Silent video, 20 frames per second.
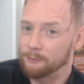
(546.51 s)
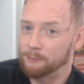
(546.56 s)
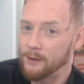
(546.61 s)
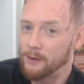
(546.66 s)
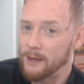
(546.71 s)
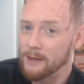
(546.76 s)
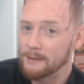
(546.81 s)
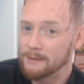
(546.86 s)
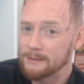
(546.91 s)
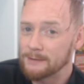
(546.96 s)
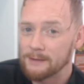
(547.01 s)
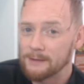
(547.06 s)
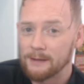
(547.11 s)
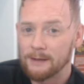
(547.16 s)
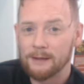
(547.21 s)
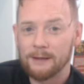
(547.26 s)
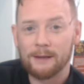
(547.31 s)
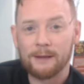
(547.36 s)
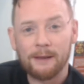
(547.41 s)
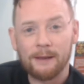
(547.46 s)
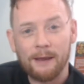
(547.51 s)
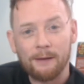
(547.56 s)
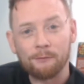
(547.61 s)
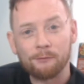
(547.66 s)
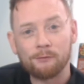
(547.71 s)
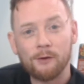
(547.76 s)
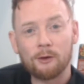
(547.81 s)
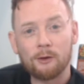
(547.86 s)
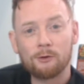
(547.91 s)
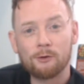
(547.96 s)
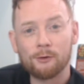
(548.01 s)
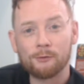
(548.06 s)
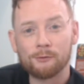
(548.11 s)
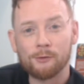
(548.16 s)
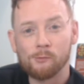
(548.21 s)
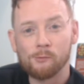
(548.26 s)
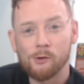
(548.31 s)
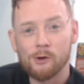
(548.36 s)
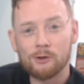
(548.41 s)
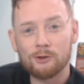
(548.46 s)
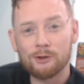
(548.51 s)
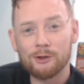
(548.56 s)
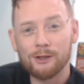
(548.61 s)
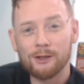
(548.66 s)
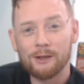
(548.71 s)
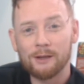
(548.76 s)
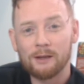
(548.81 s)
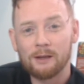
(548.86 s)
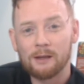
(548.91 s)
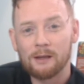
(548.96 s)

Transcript: Fans, and thank you for watching.